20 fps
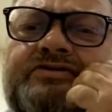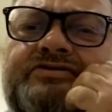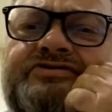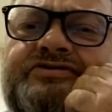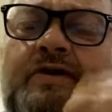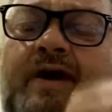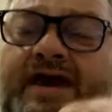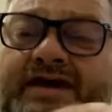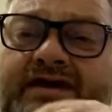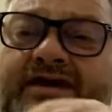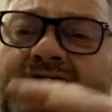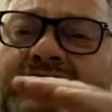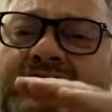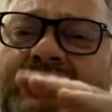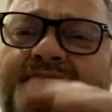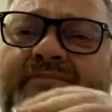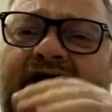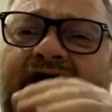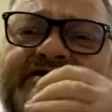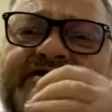so I could
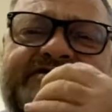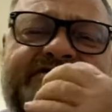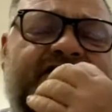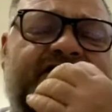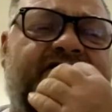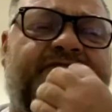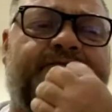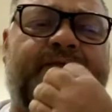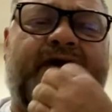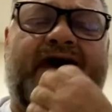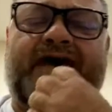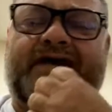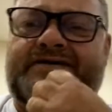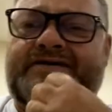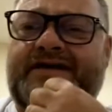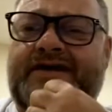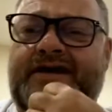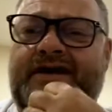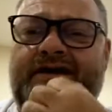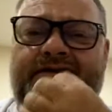get myself back
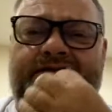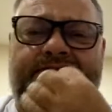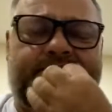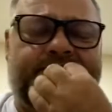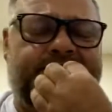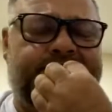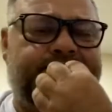together.